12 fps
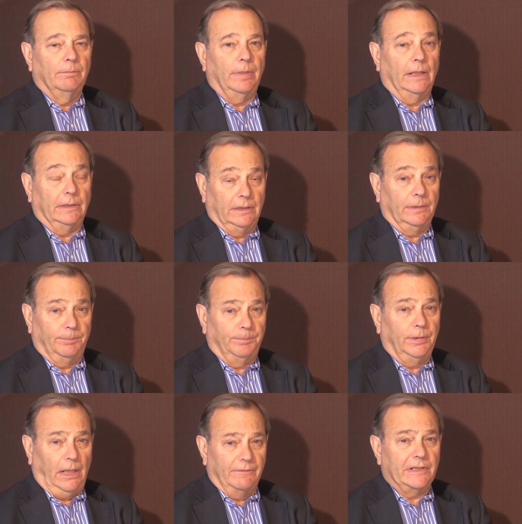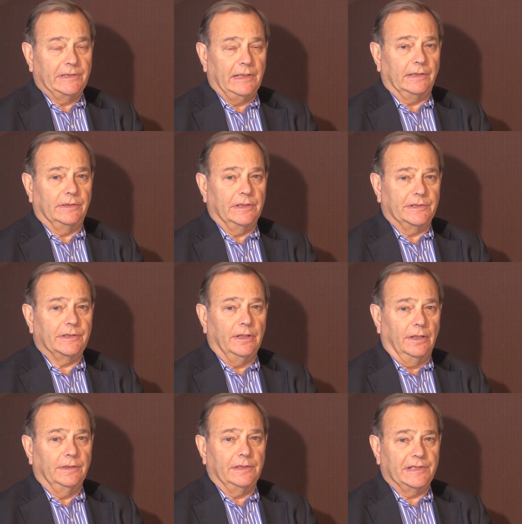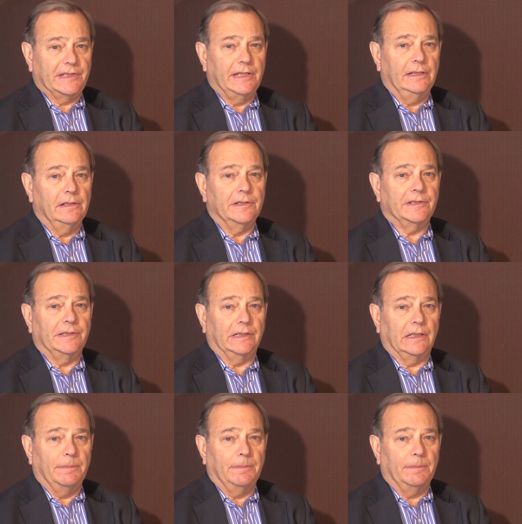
But the private sector has got the skills and the